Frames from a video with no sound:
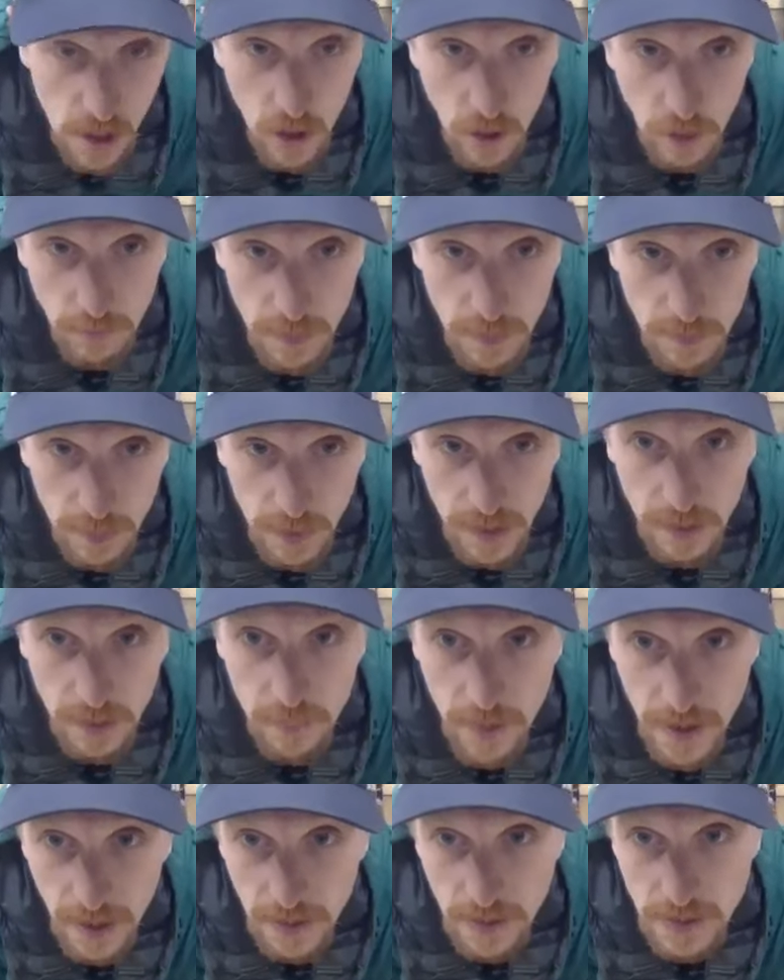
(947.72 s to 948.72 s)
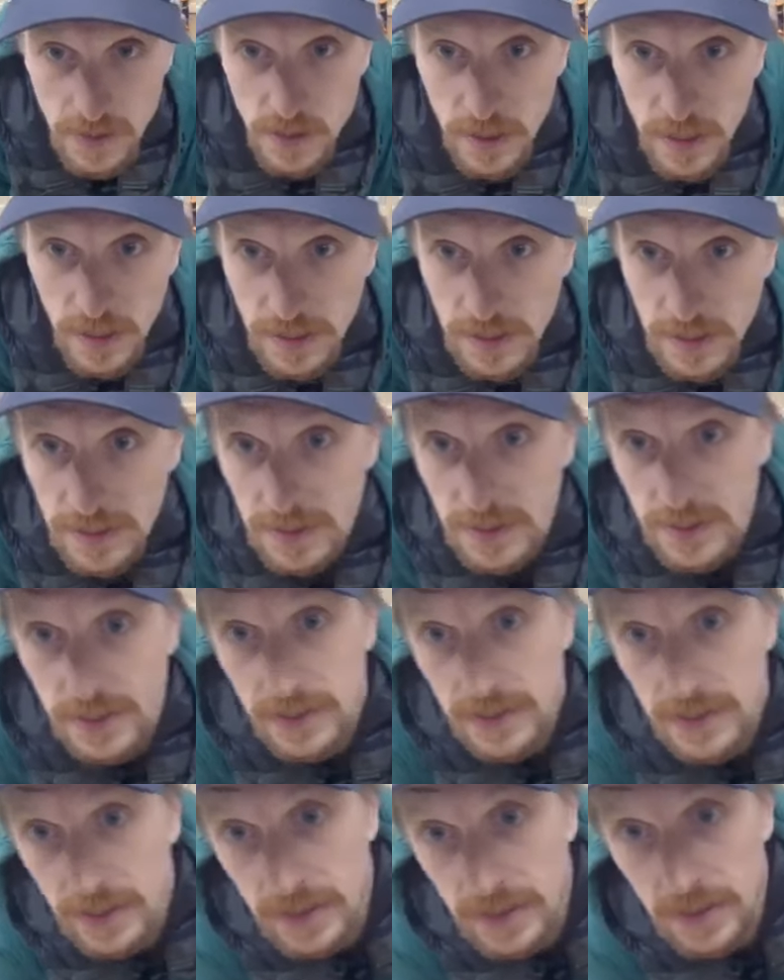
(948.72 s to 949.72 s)
hauling people out of the backcountry
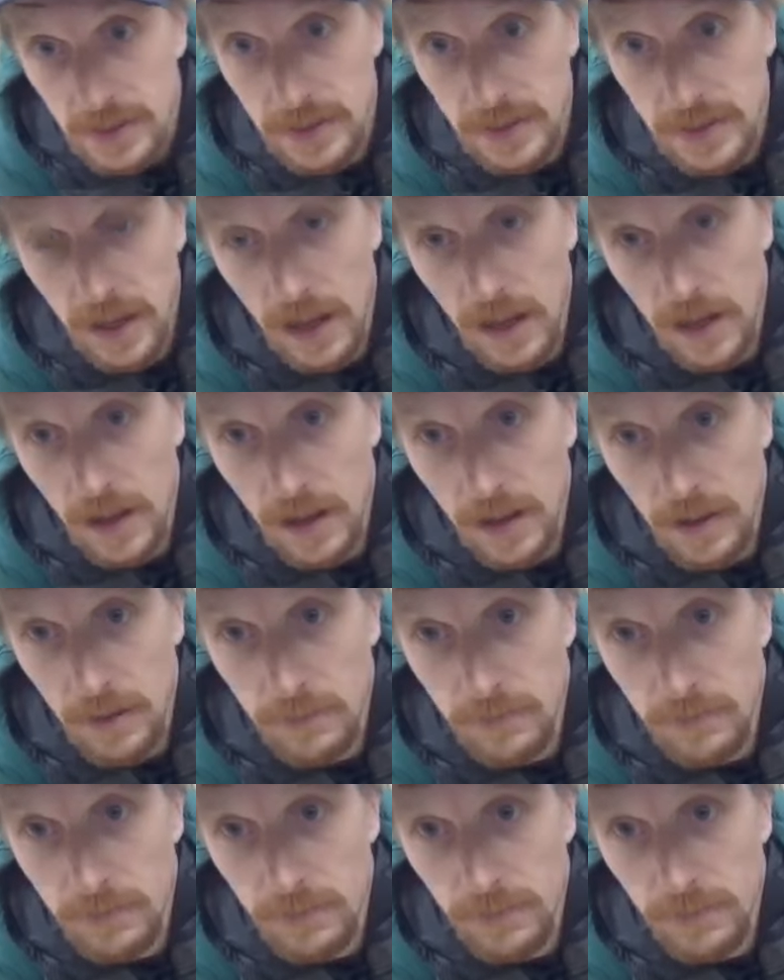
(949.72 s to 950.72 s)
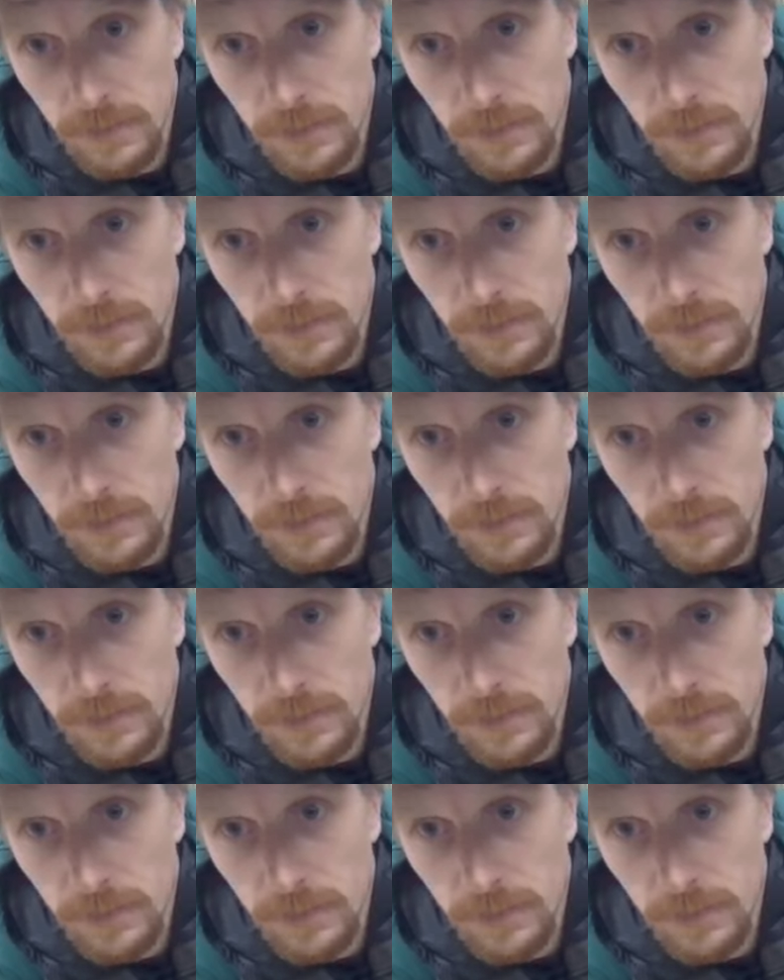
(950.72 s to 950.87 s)
um,